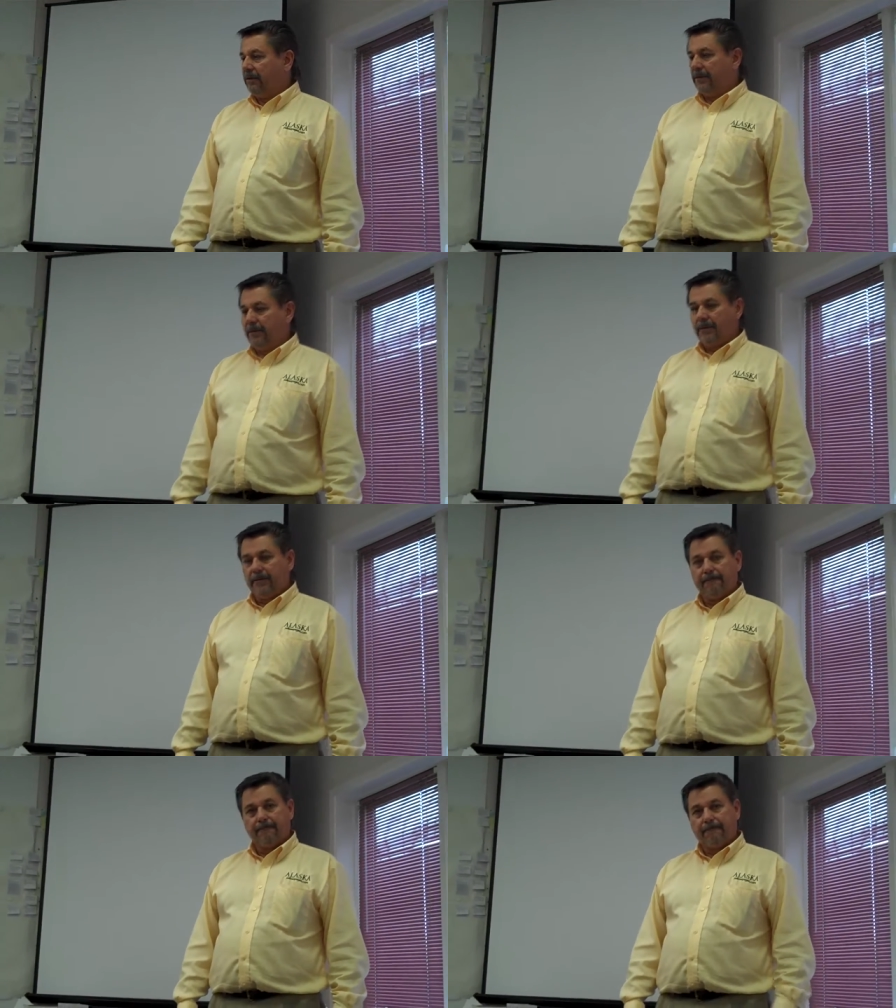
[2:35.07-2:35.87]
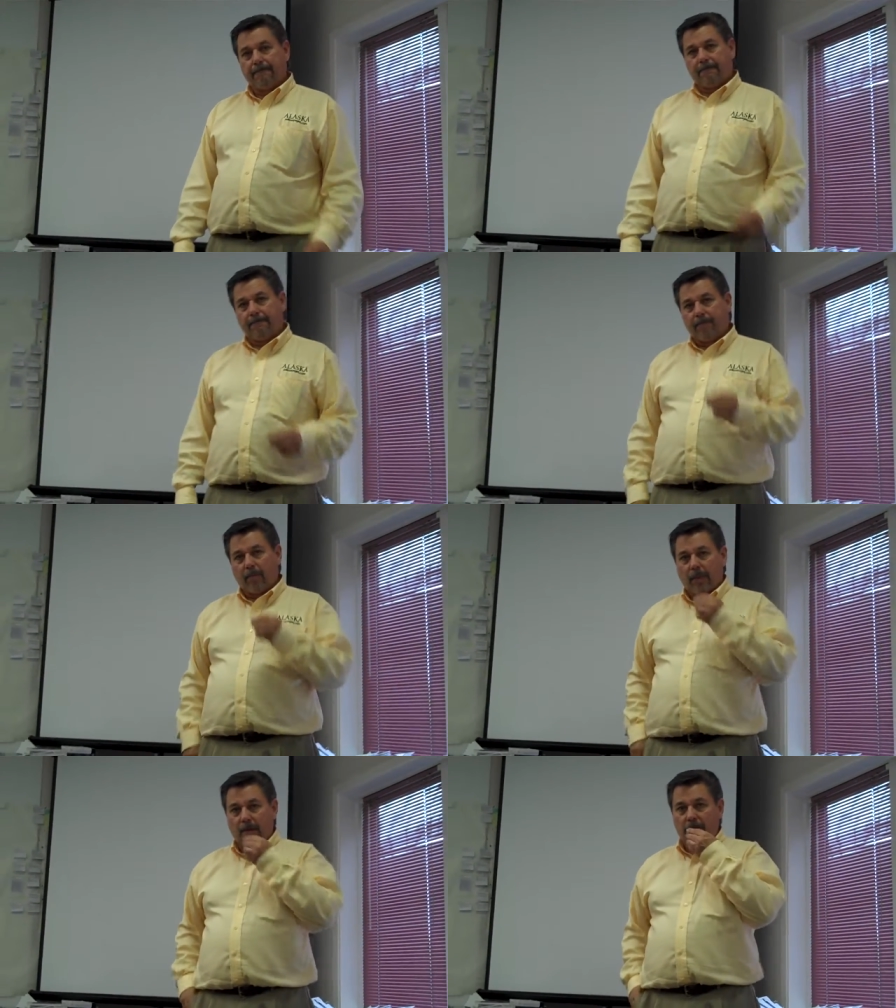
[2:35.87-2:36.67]
Well, so what you do, like you
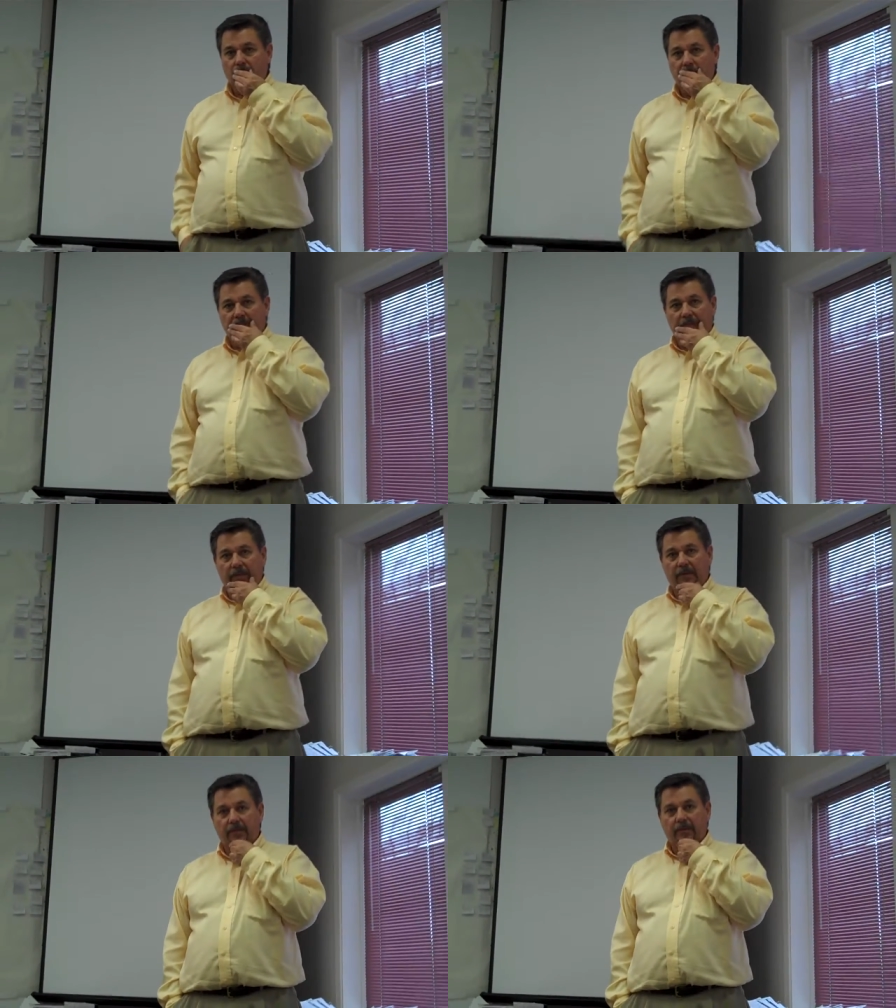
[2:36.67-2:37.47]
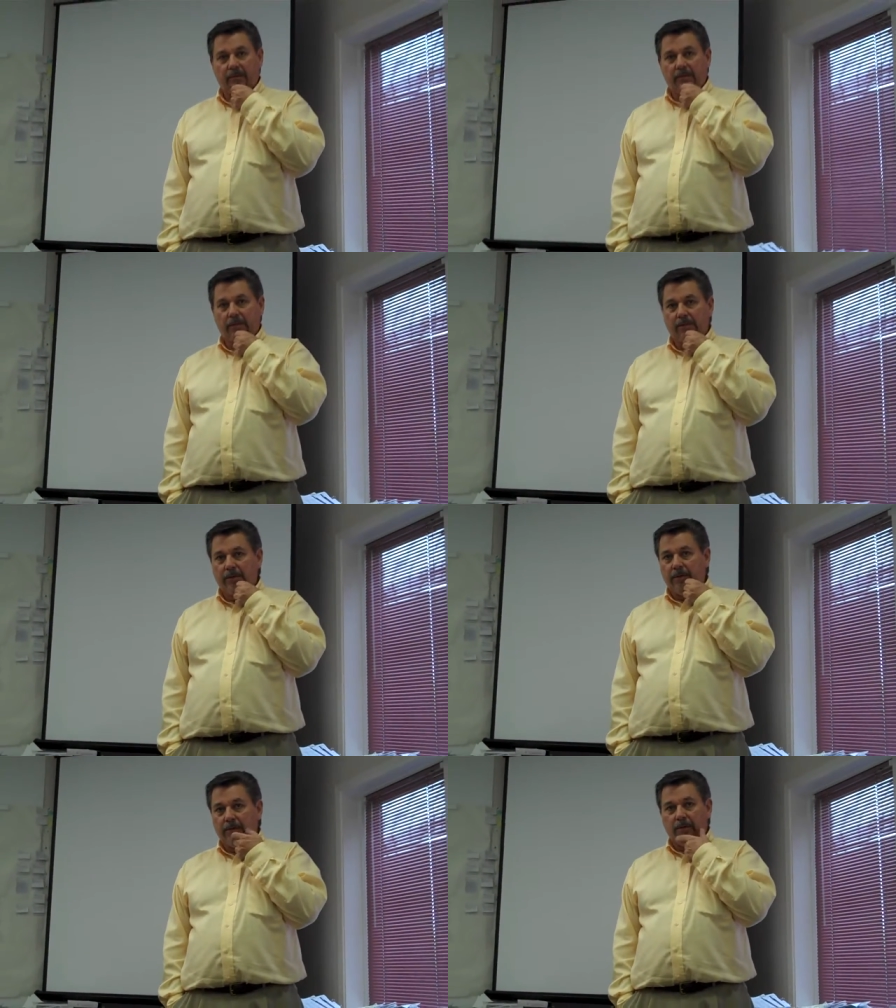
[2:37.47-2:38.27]
say, let's say you like this one,
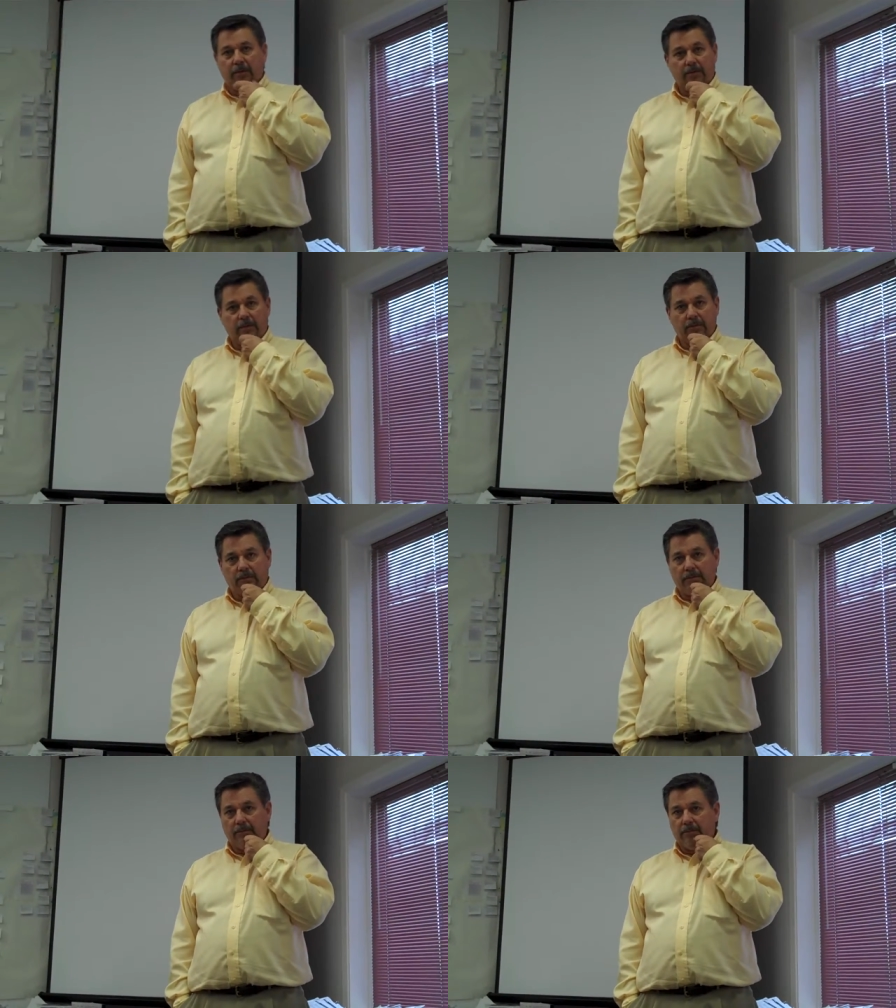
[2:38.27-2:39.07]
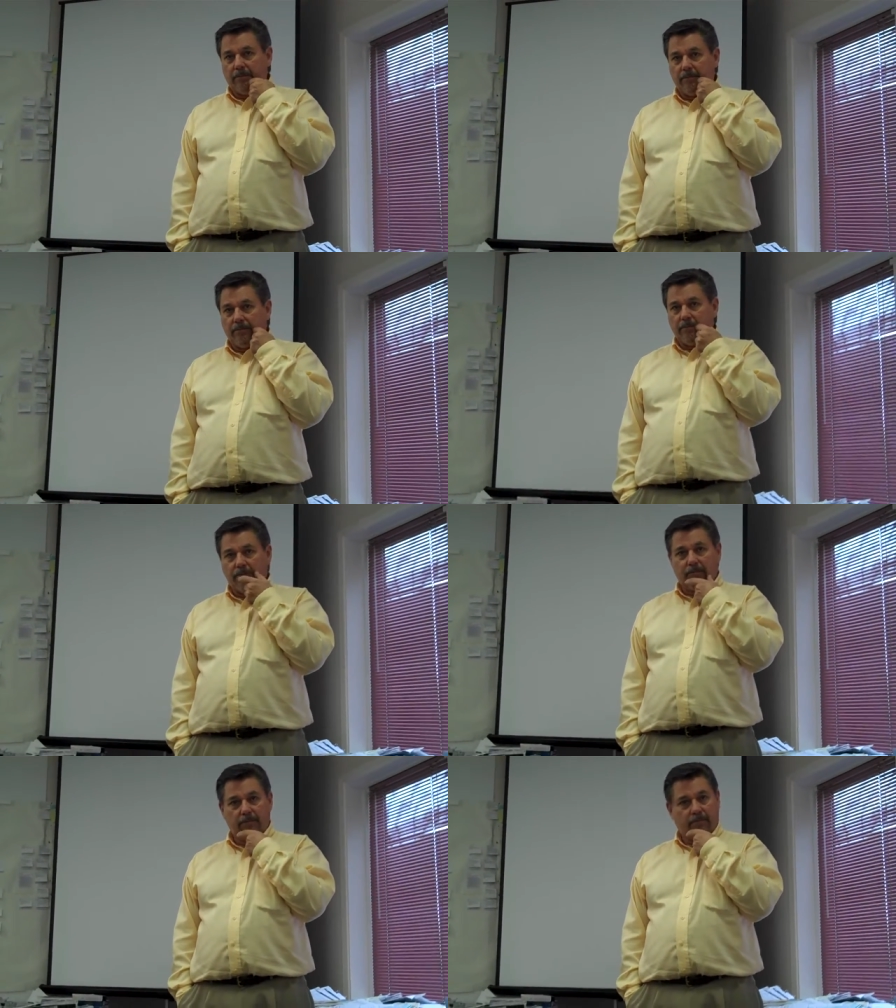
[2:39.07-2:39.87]
this angle mm-hmm. some
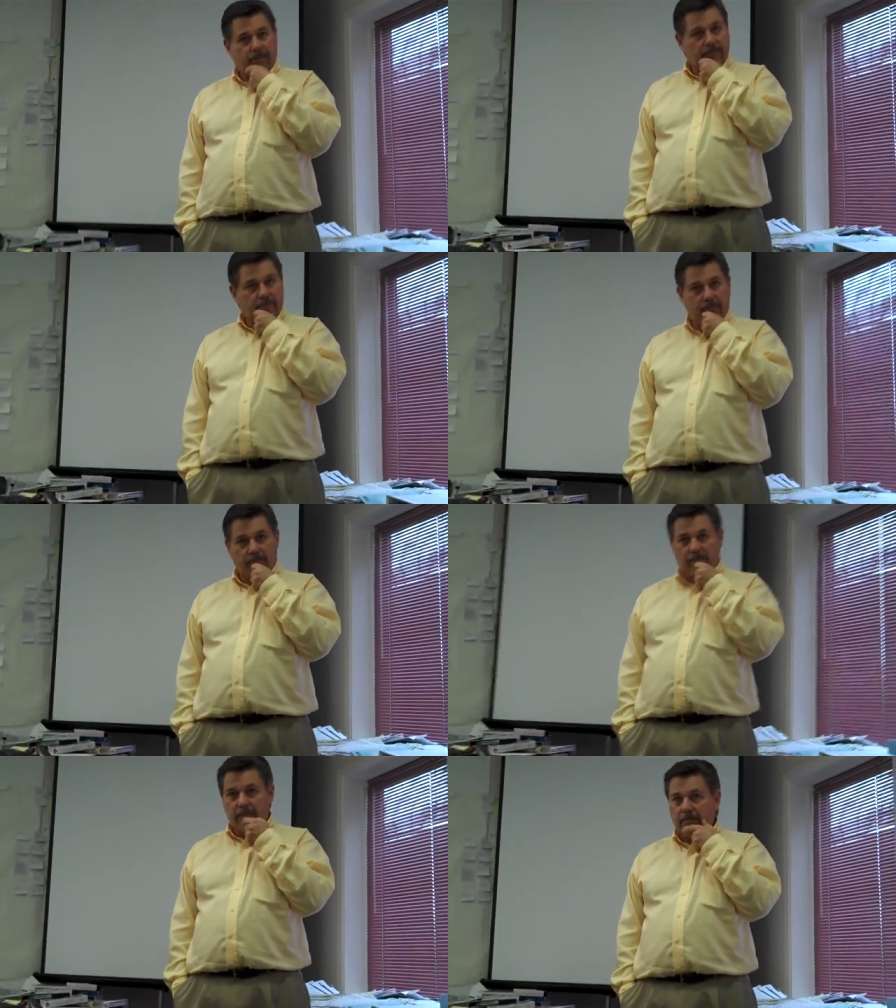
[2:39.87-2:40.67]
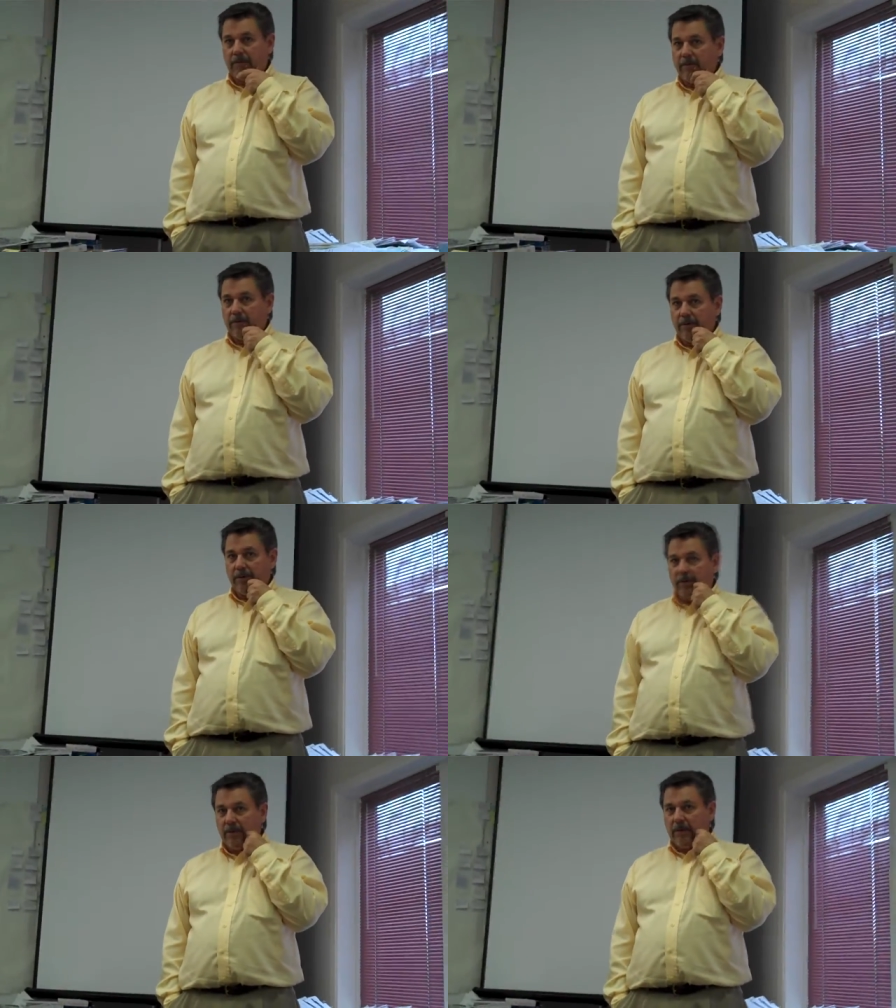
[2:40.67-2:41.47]
of it. Uh,
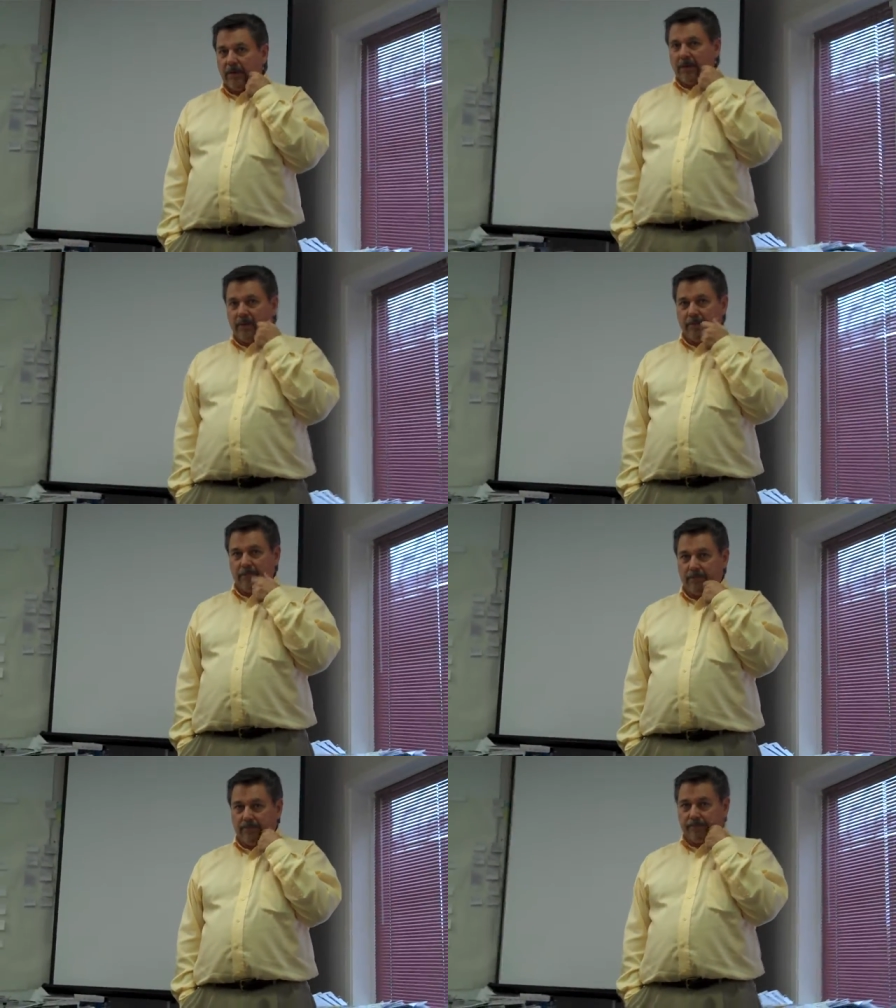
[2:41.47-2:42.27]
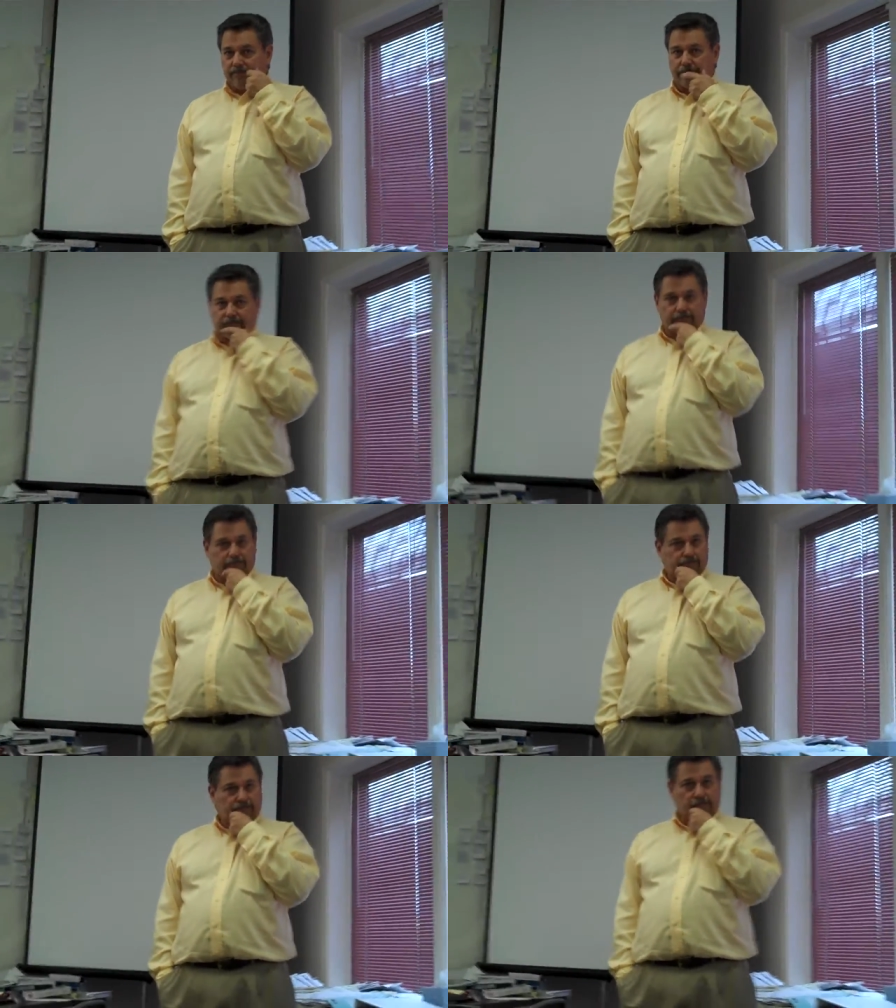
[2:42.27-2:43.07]
and because uh, you
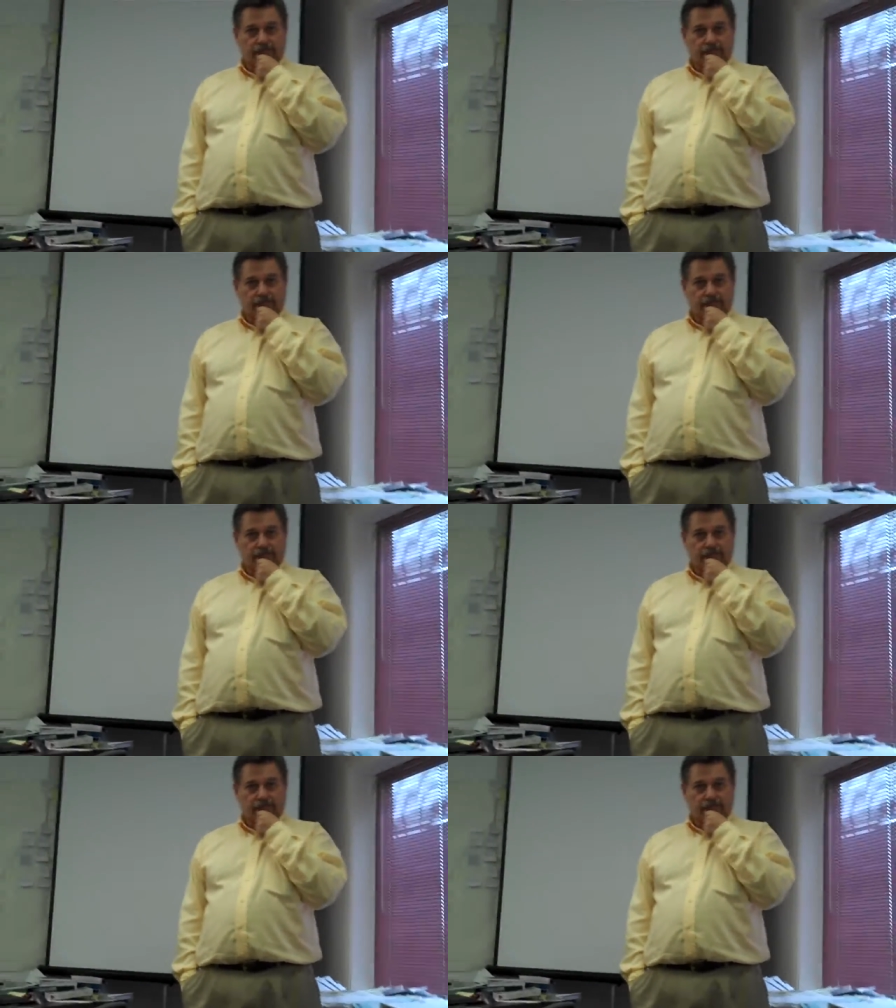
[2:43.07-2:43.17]
know if